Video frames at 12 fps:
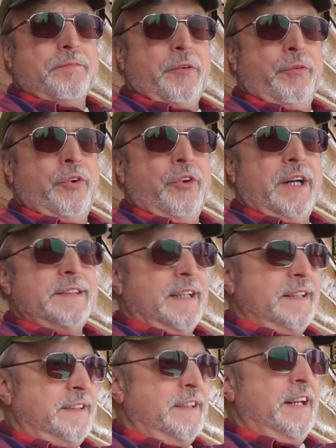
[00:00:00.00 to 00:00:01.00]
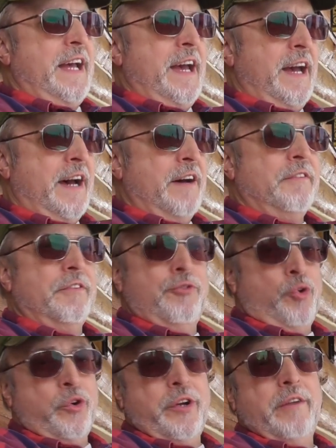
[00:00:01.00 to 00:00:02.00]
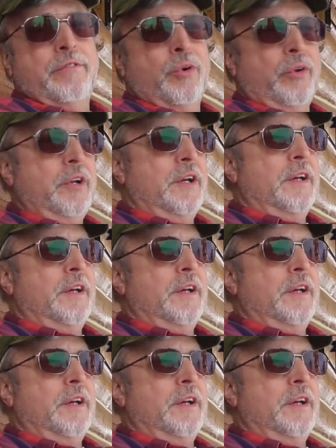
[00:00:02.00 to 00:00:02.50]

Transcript: I realized I didn't have a 48 volt